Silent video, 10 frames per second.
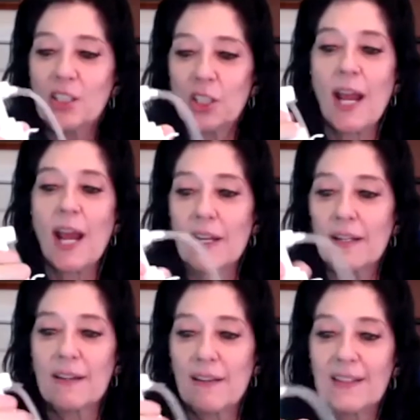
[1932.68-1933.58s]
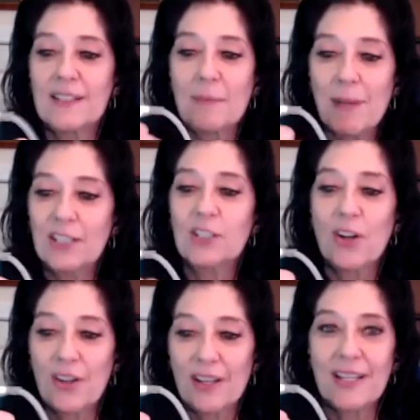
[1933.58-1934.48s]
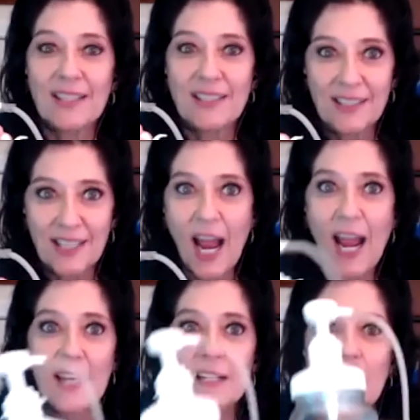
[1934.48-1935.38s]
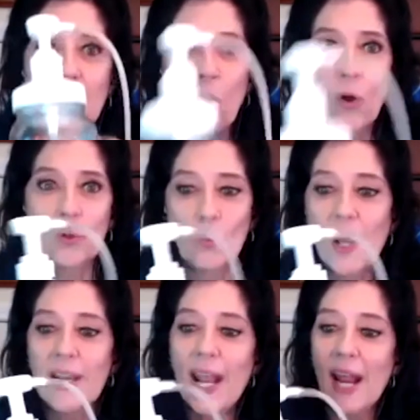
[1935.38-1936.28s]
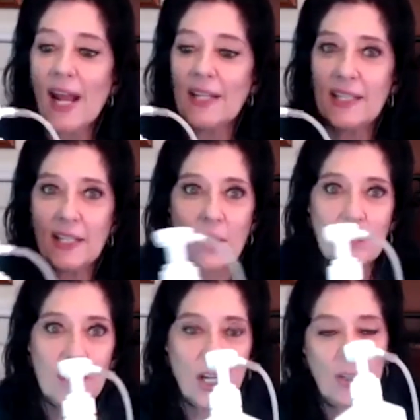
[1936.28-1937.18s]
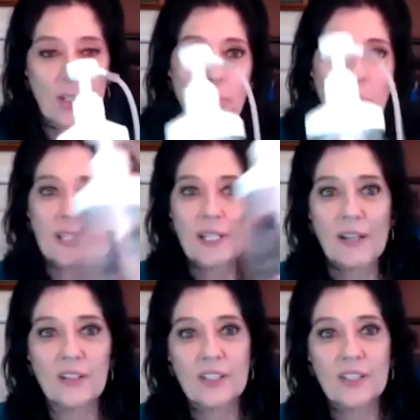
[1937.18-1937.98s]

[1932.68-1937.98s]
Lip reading: check to make sure that that's tight. Hold one hand here, you put the other